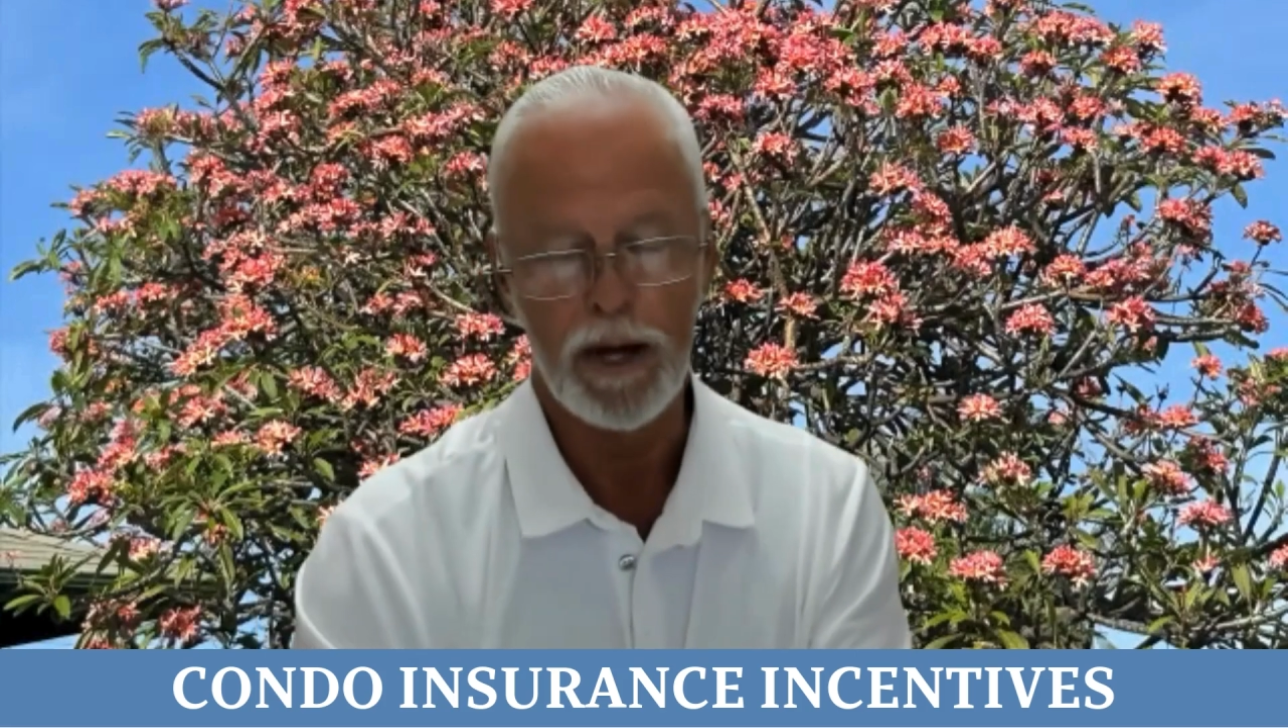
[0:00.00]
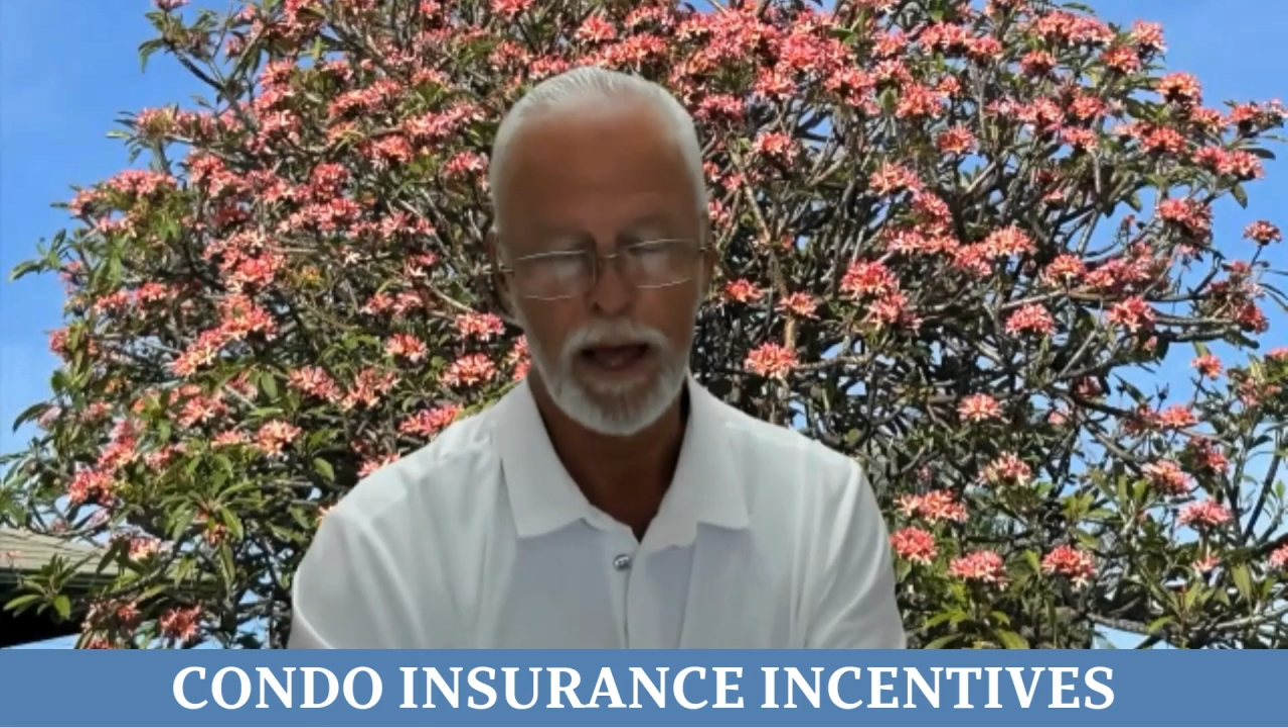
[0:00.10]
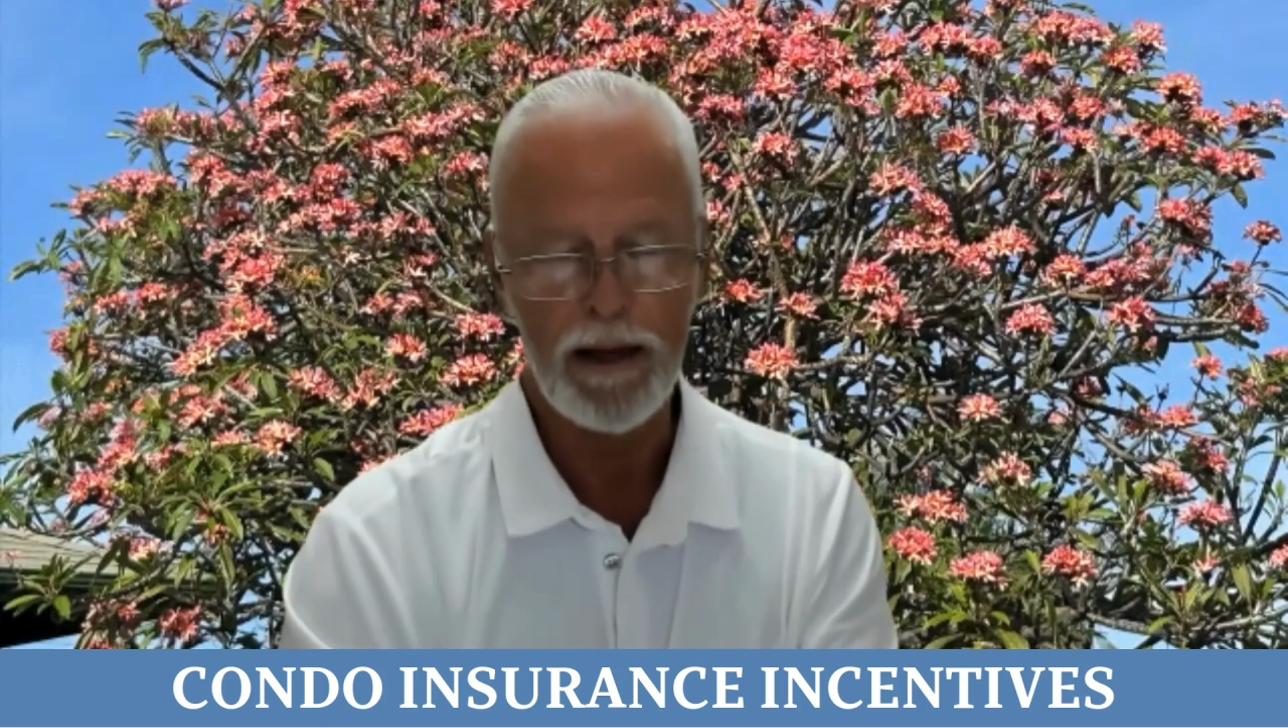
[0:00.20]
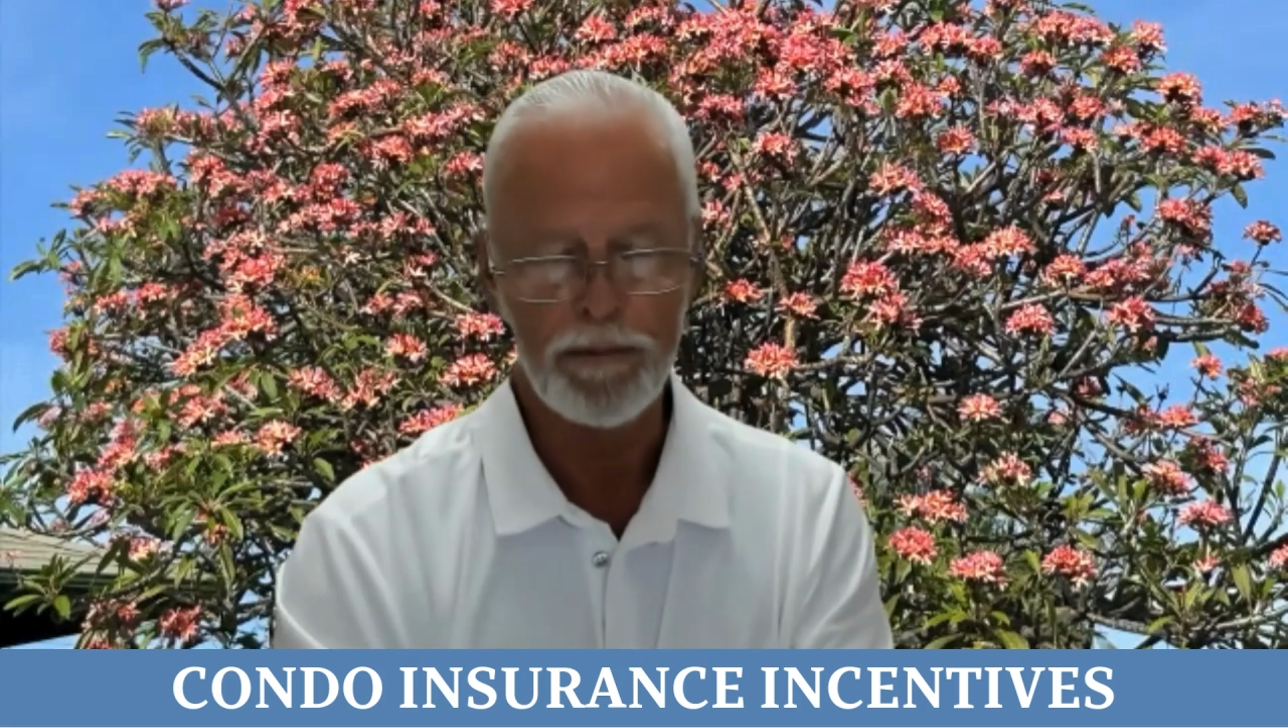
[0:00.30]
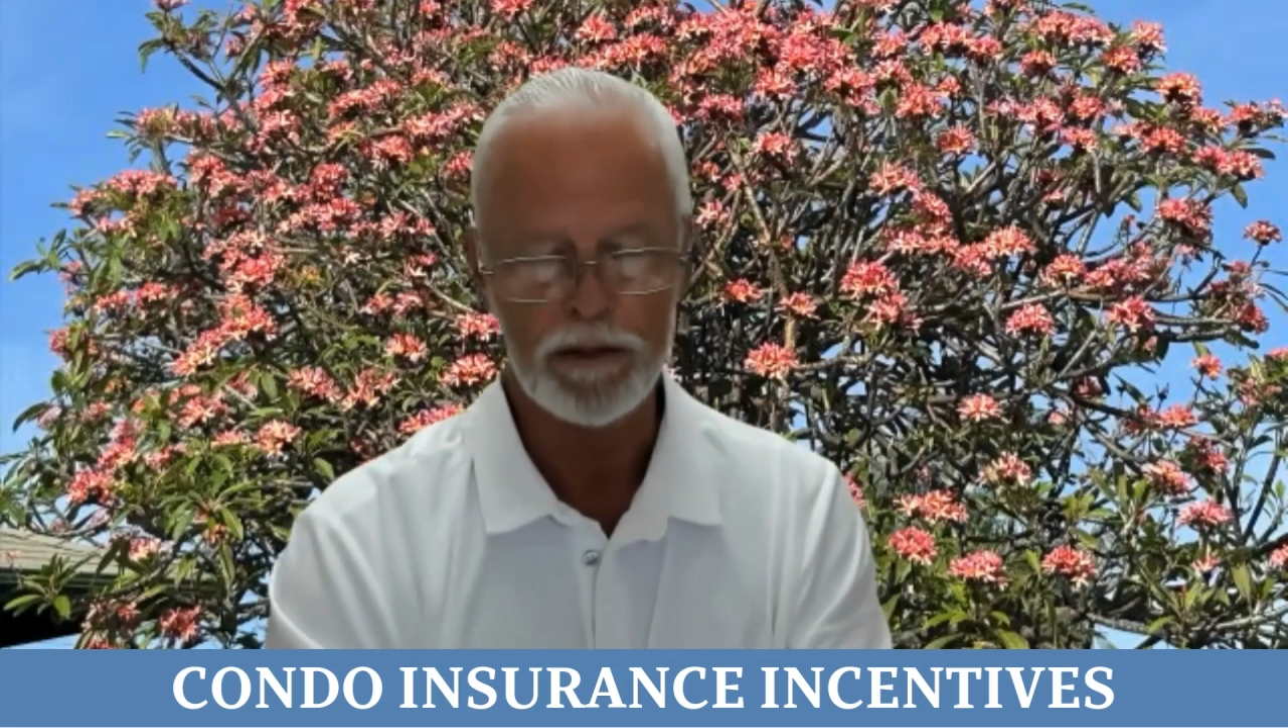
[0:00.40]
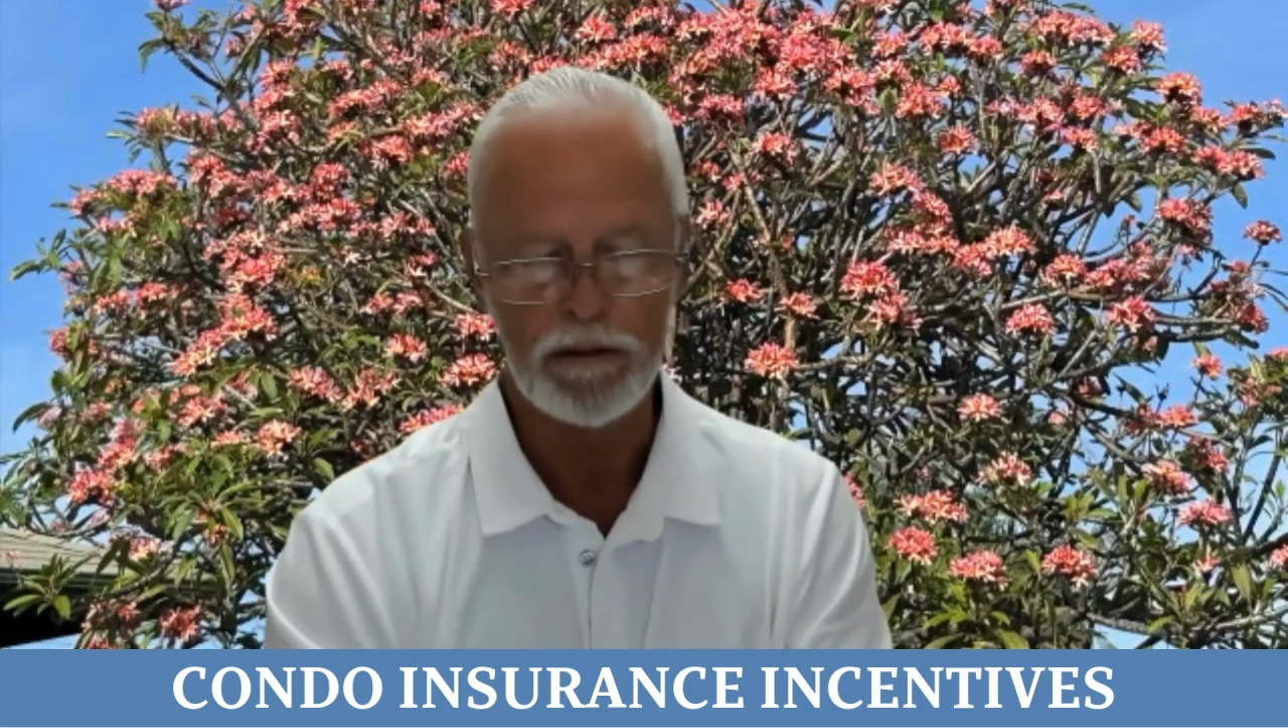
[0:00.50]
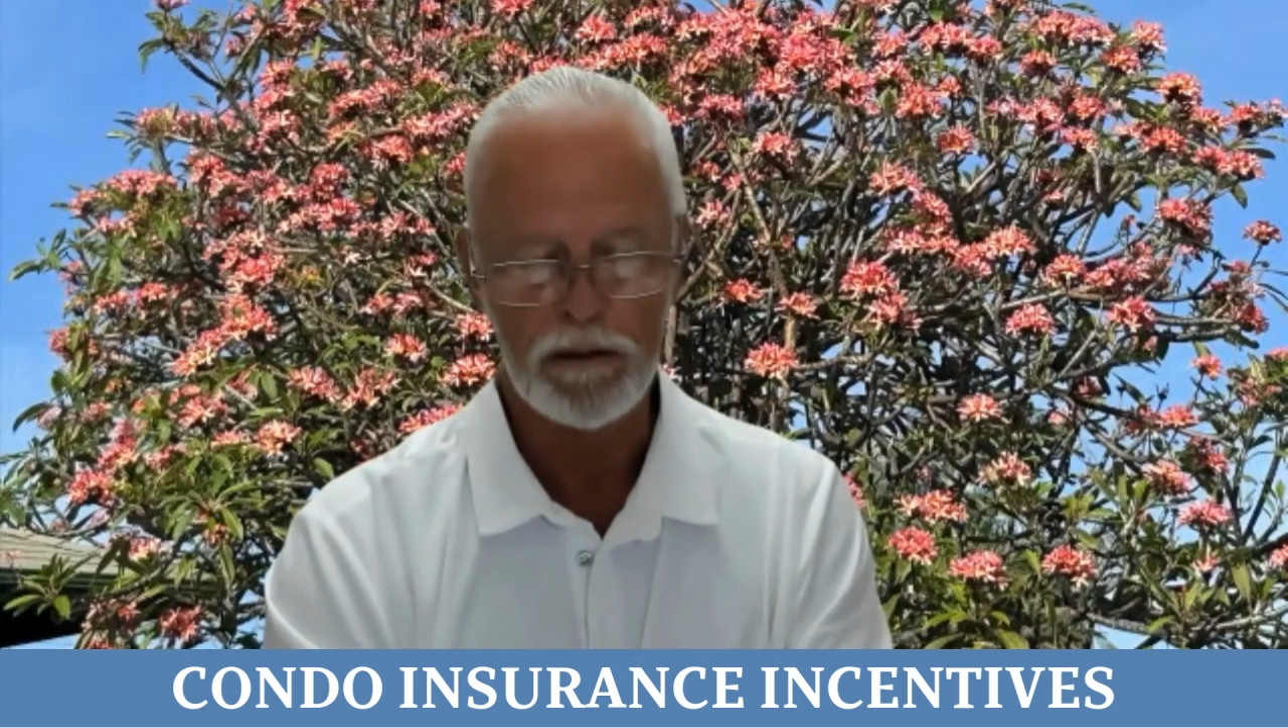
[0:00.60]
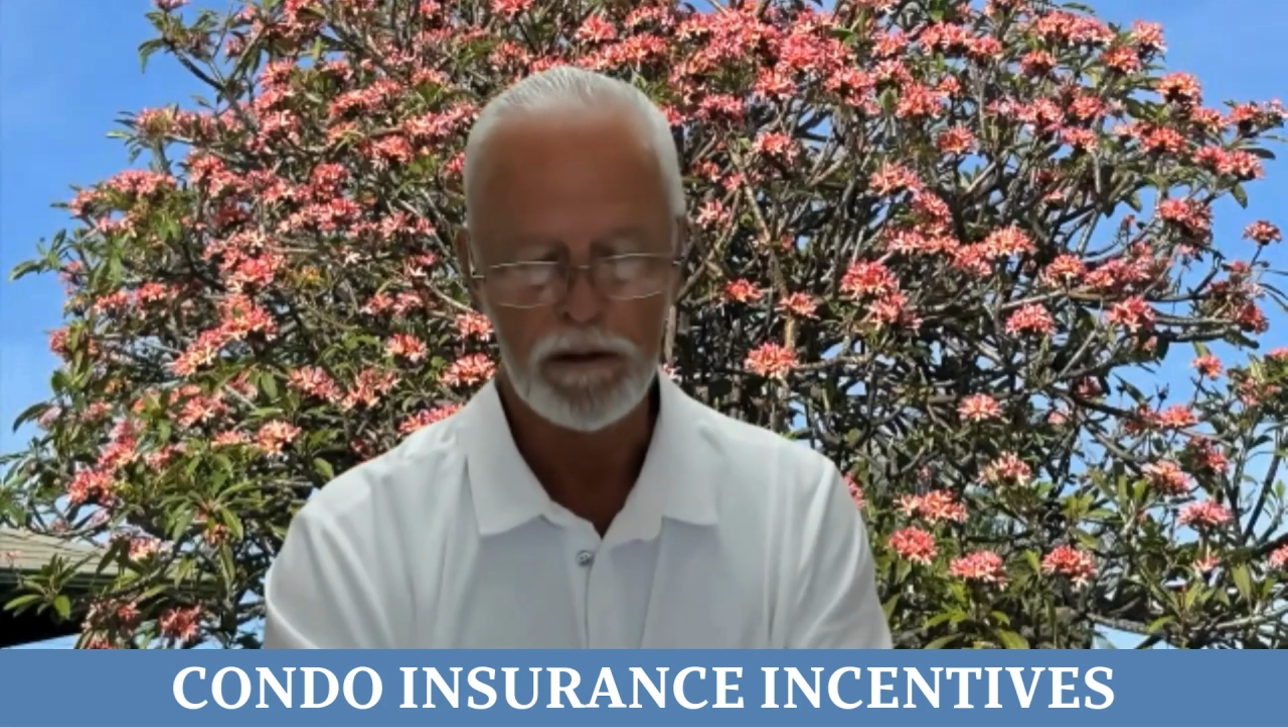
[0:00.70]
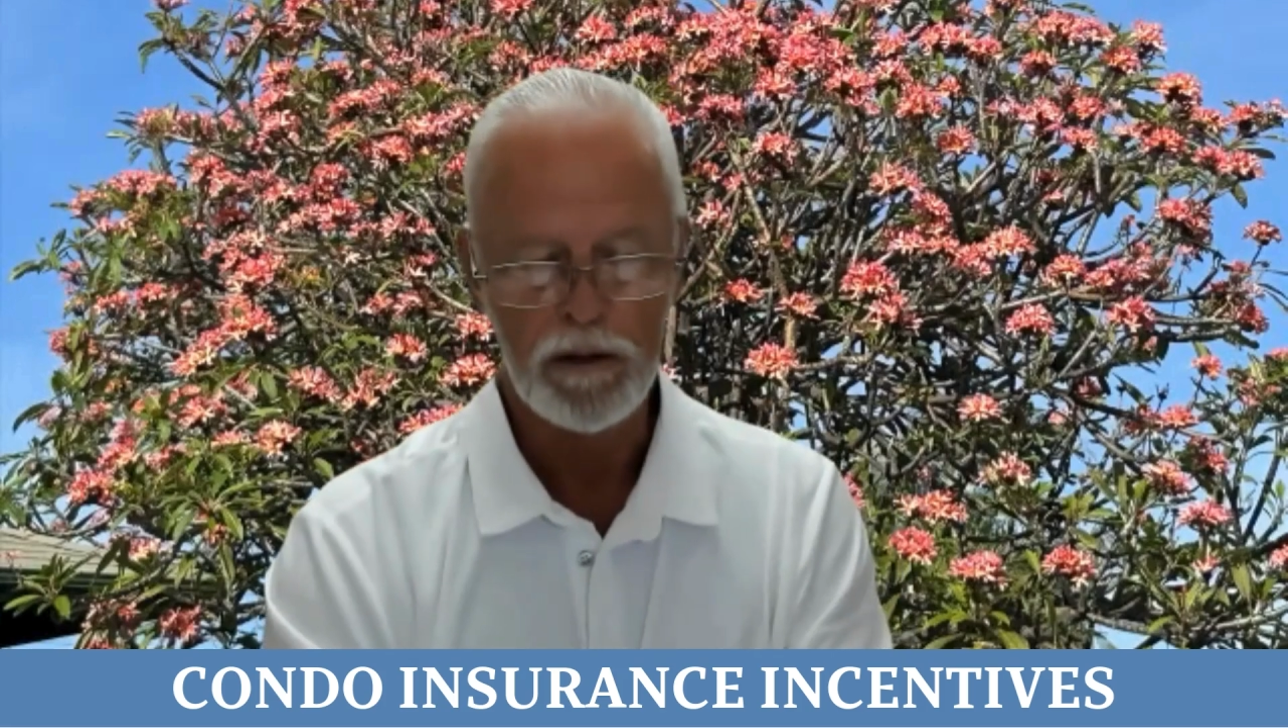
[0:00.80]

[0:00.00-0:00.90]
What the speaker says: happened.